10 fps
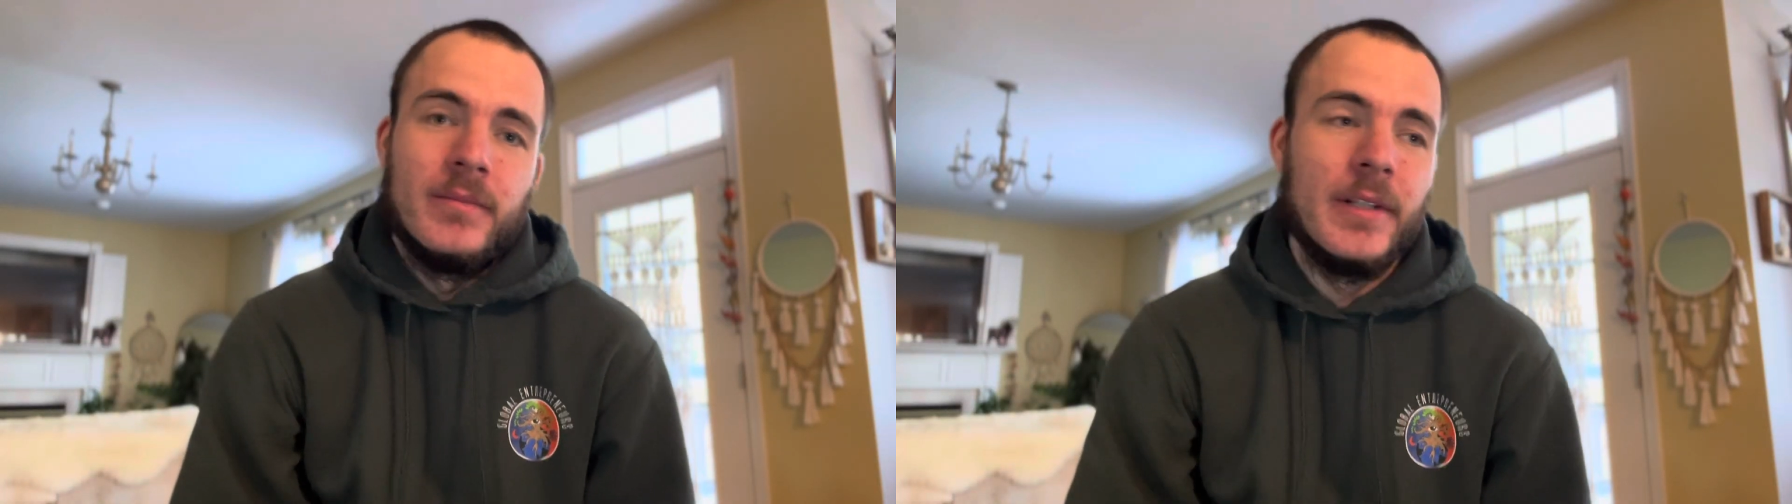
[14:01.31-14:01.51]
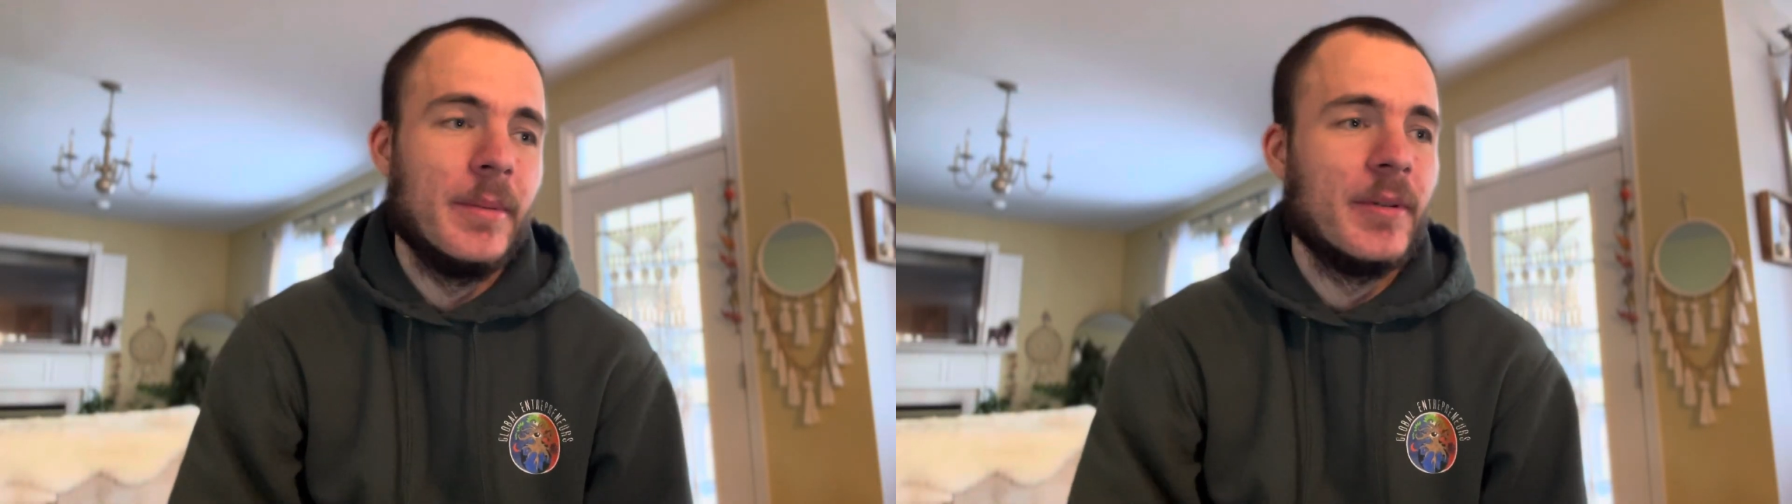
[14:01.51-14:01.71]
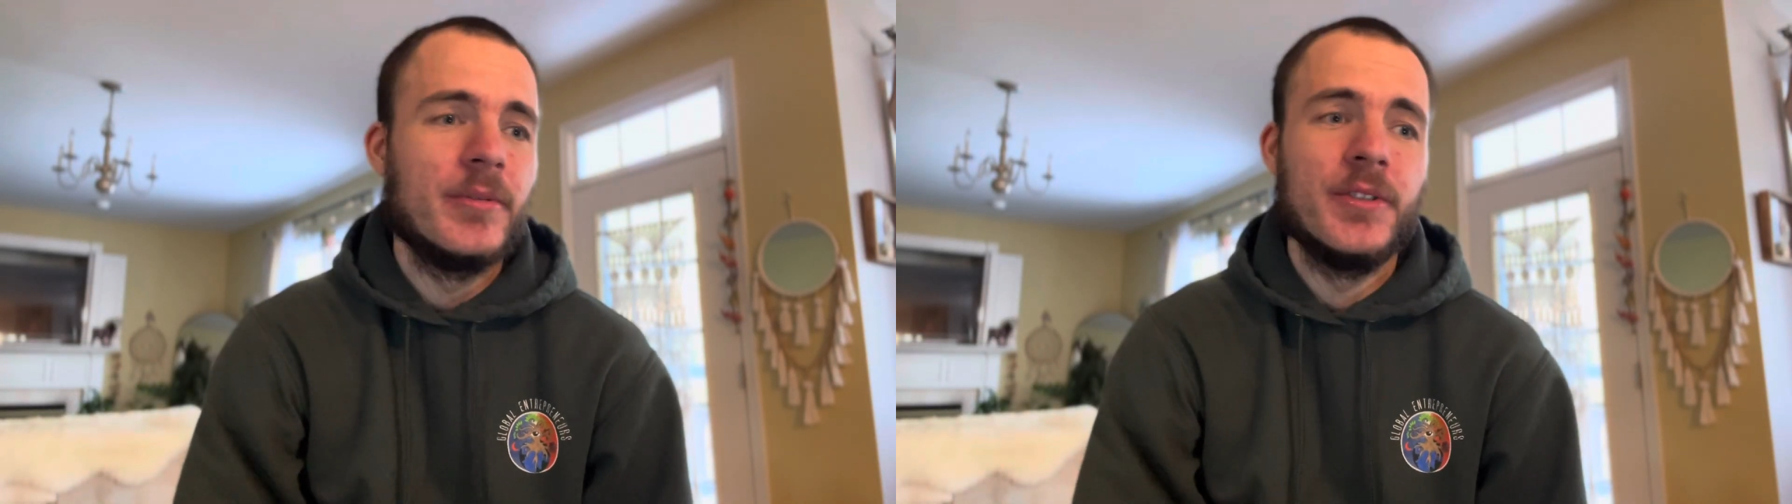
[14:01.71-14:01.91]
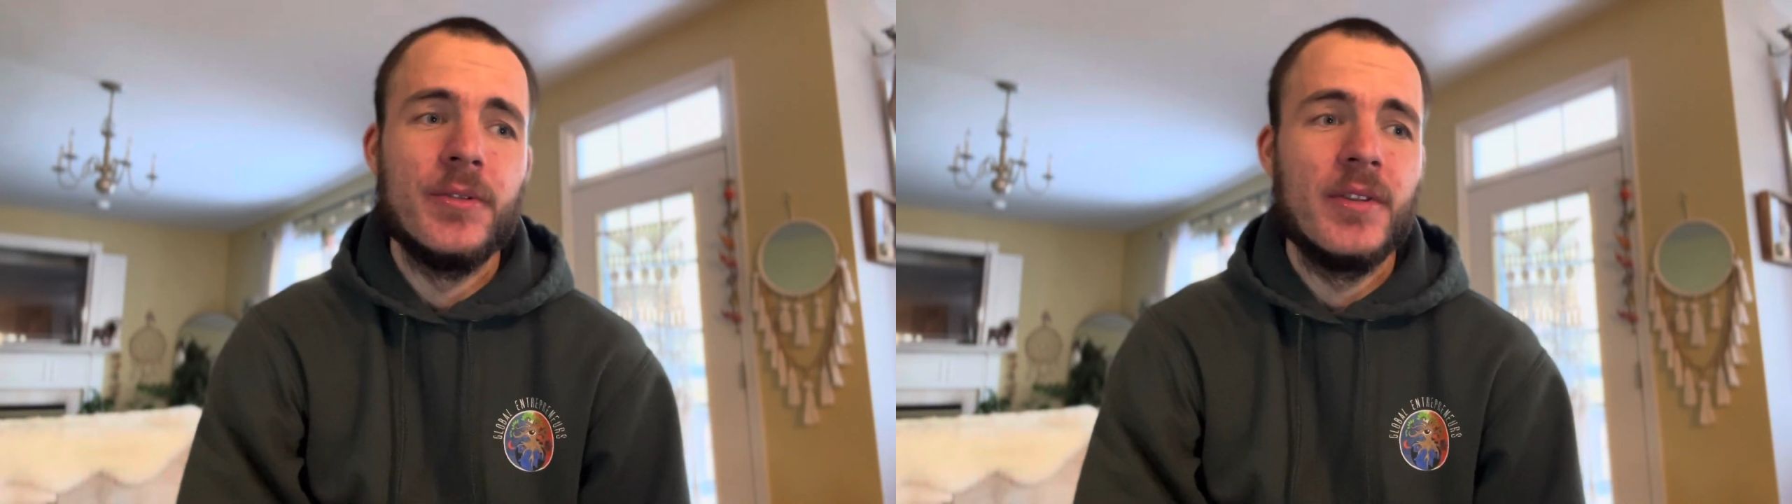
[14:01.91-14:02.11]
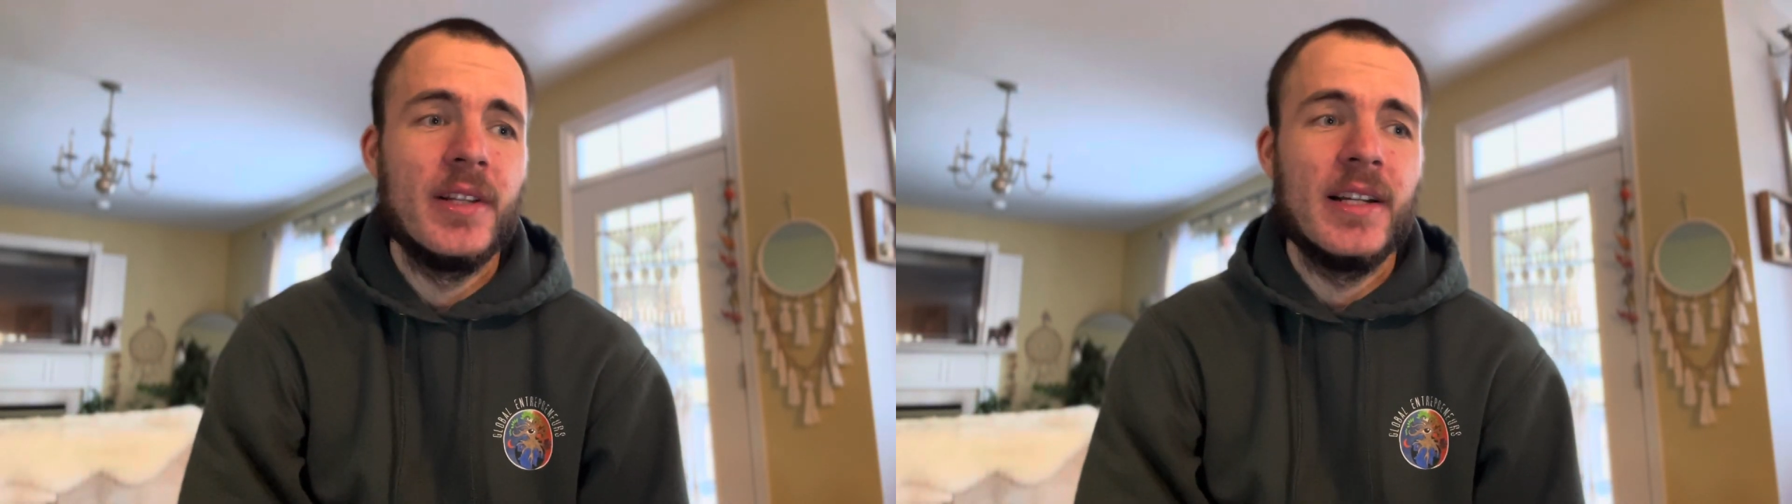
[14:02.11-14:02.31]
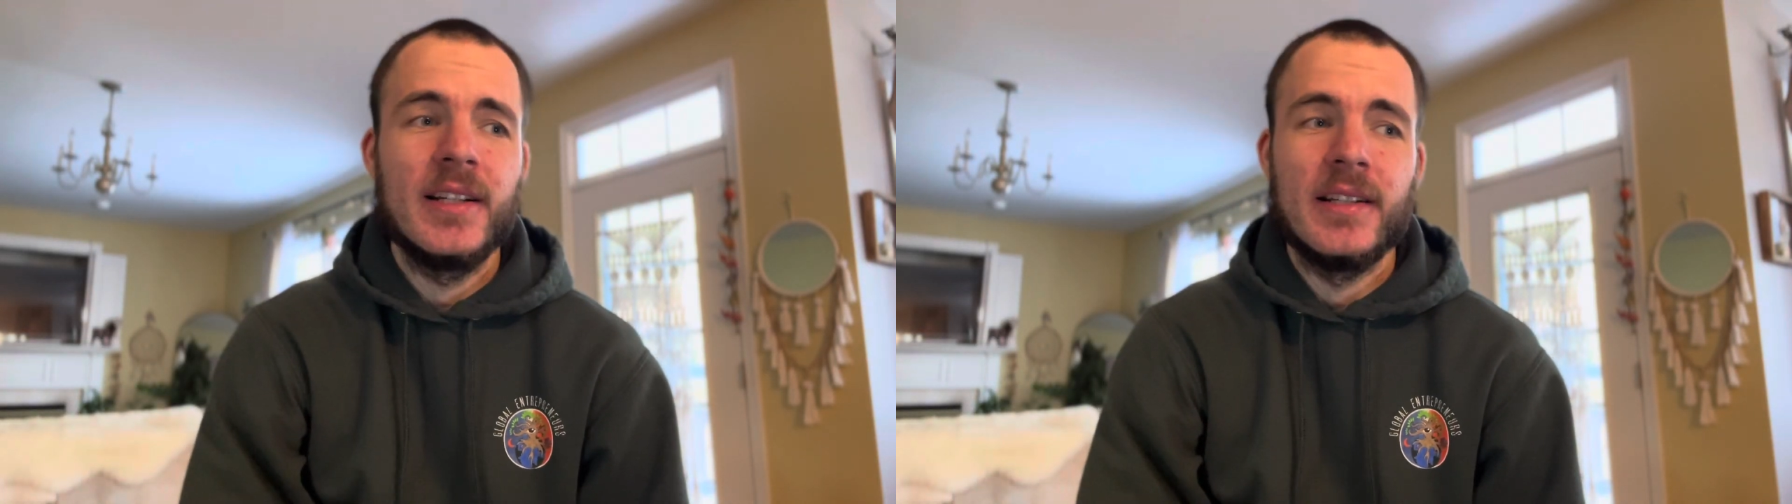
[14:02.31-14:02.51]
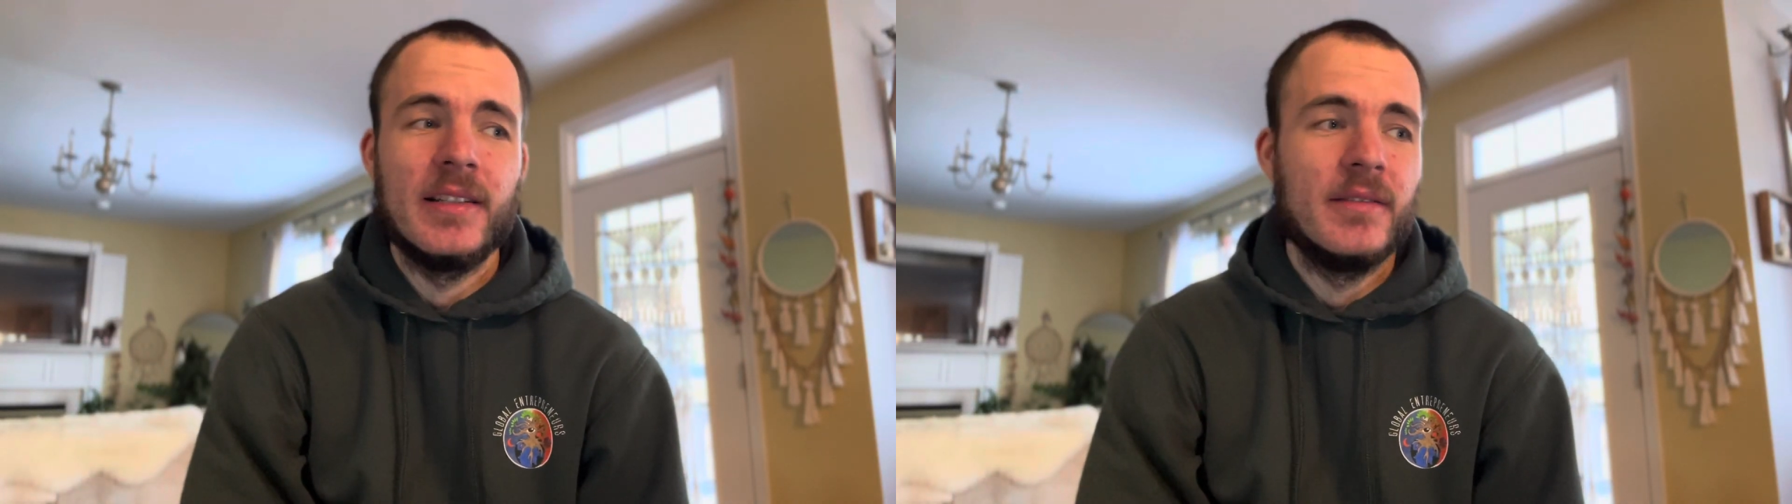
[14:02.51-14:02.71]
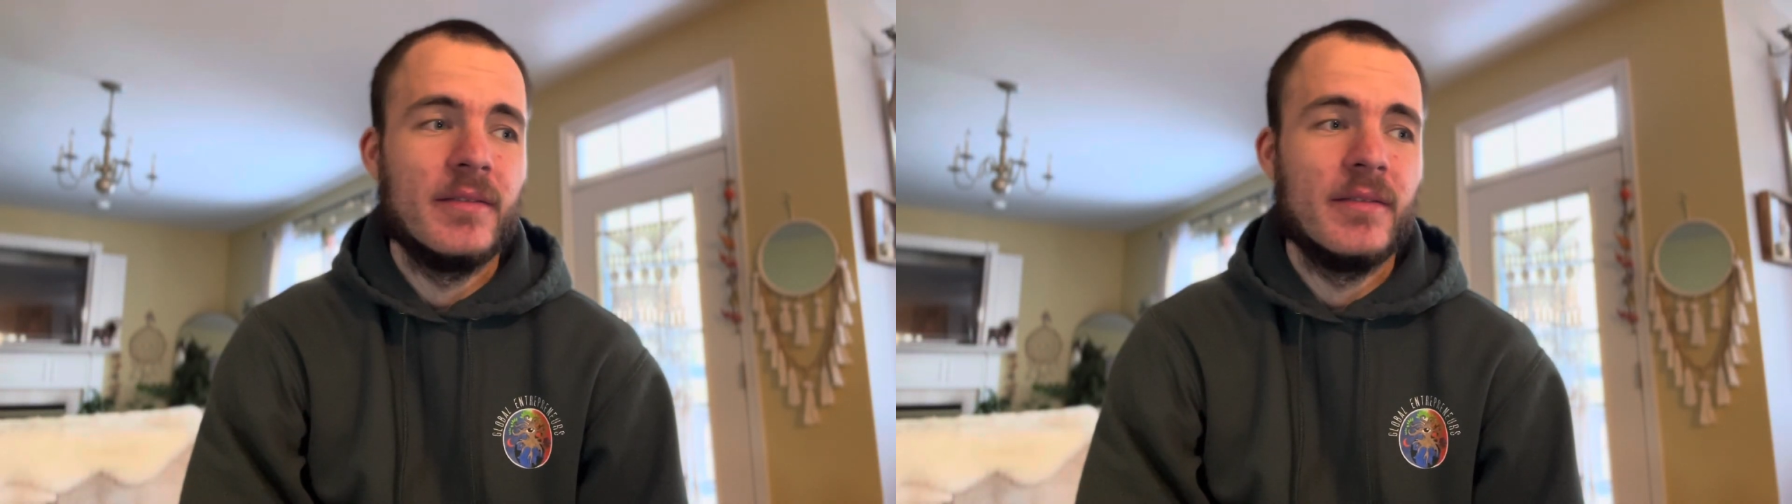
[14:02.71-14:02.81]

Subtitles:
tell me what you think. And,